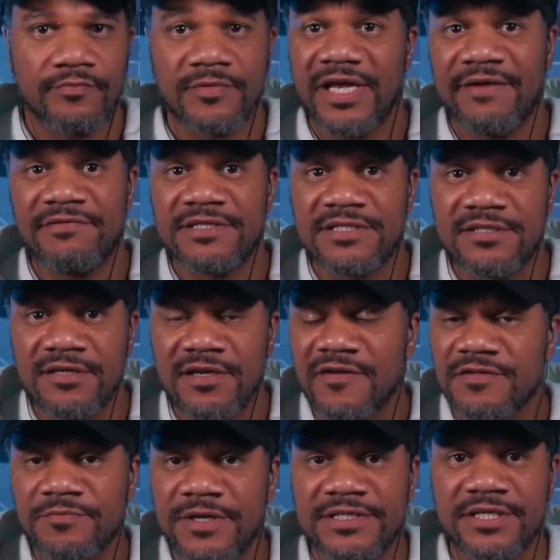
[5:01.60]
Kevin still
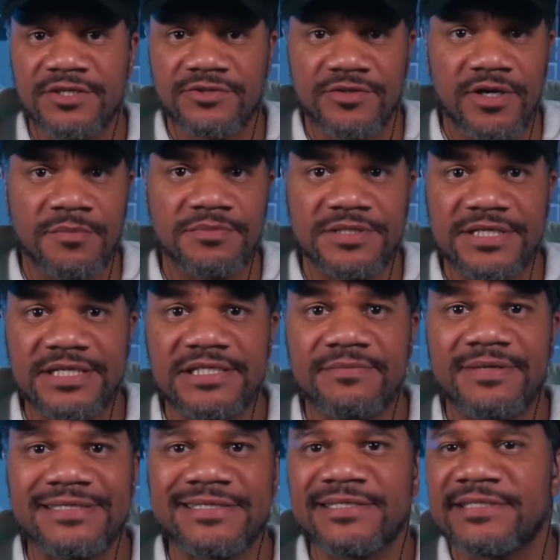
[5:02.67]
loves President Trump, sees him
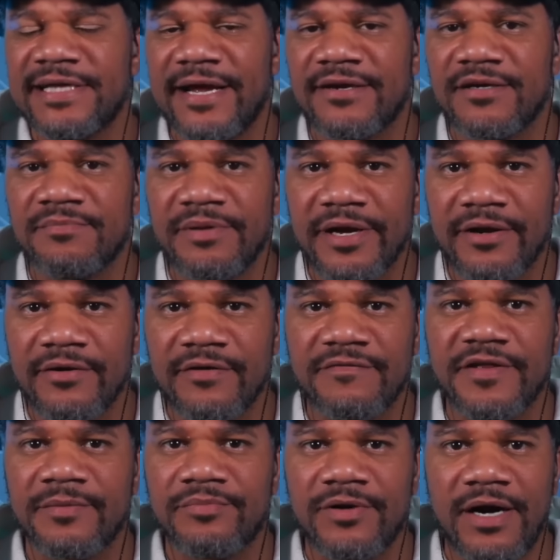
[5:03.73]
as the standard bearer of
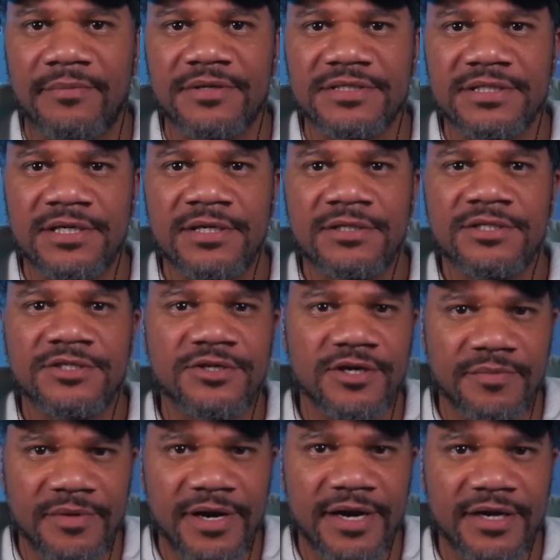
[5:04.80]
their promise to turn
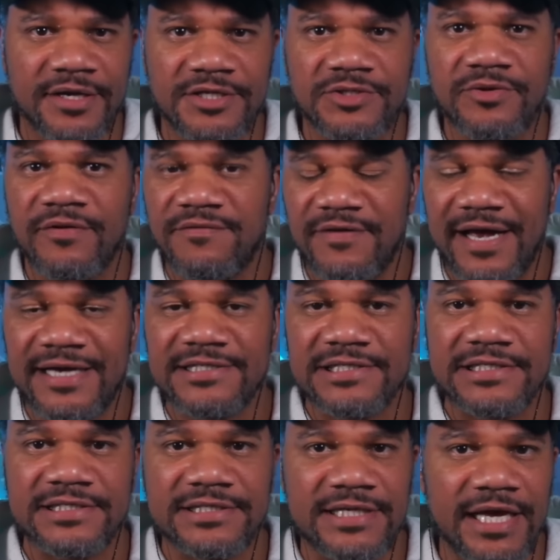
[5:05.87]
America into a
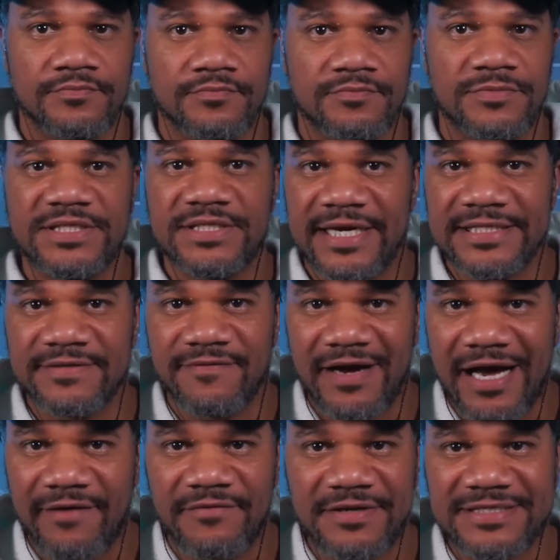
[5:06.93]
fascist state. These kinds of
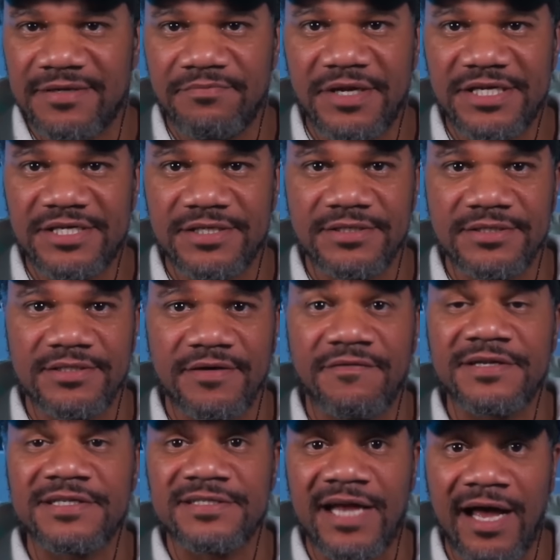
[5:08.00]
obvious admissions of
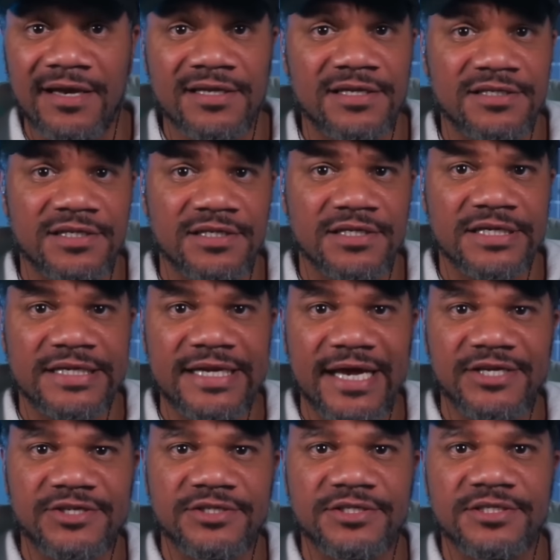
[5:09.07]
his knowledge and
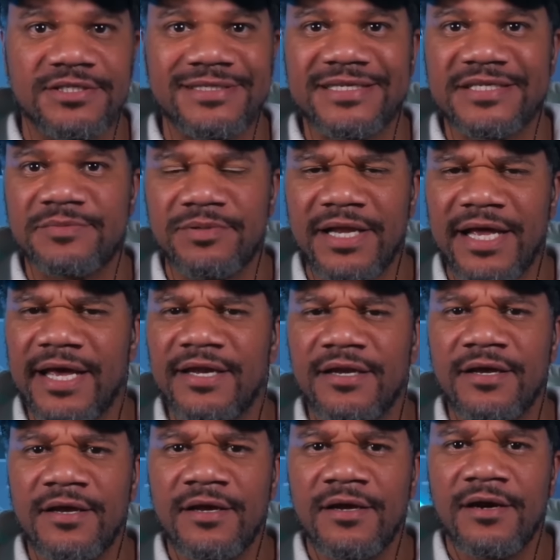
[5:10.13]
connections to this
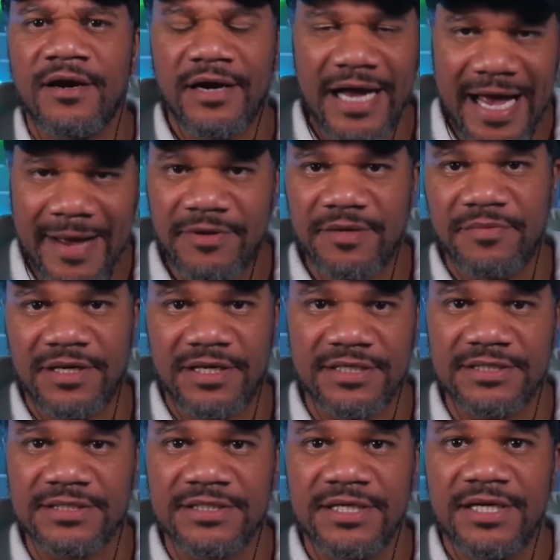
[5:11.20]
plan are happening
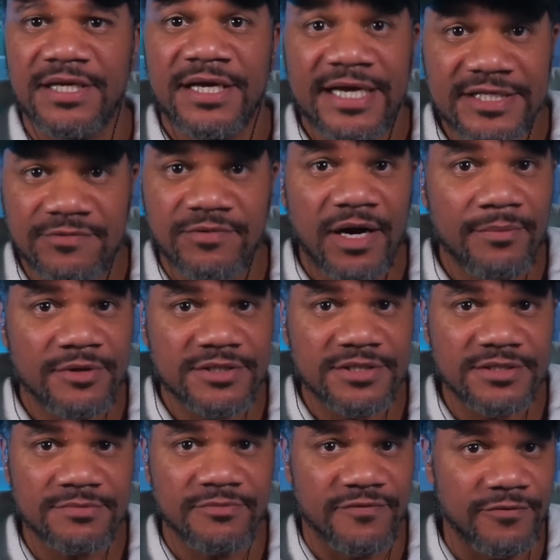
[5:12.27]
because, as
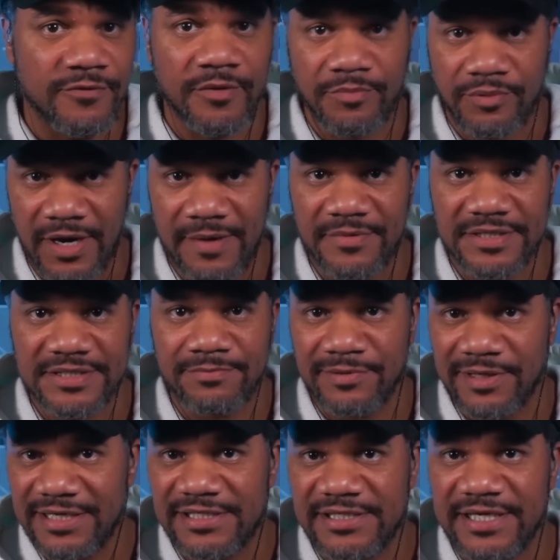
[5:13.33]
Roberts before promised,
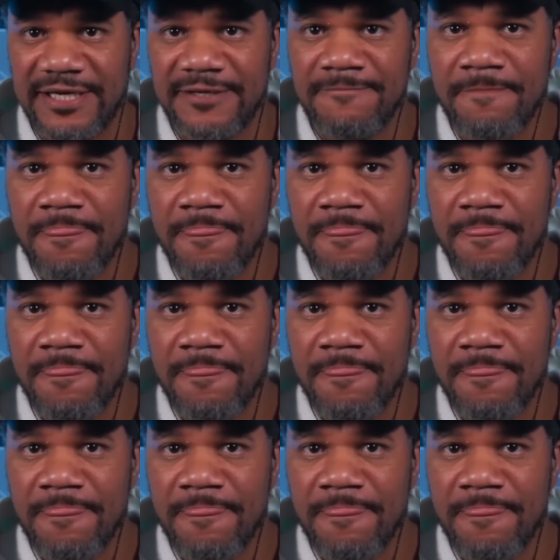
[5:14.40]
bloodshed,